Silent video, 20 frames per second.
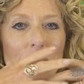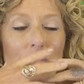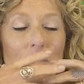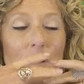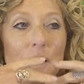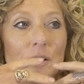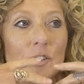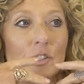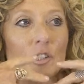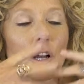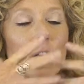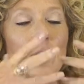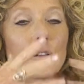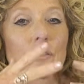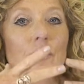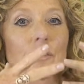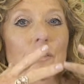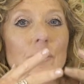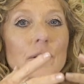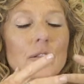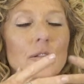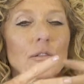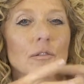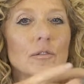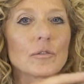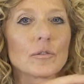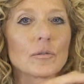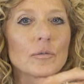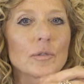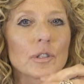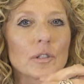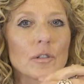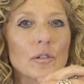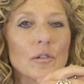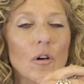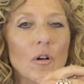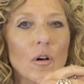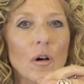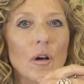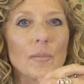my childhood at school was
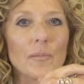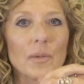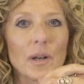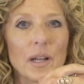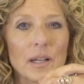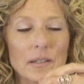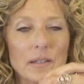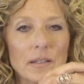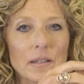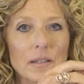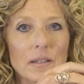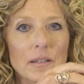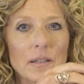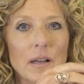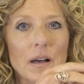not a pleasant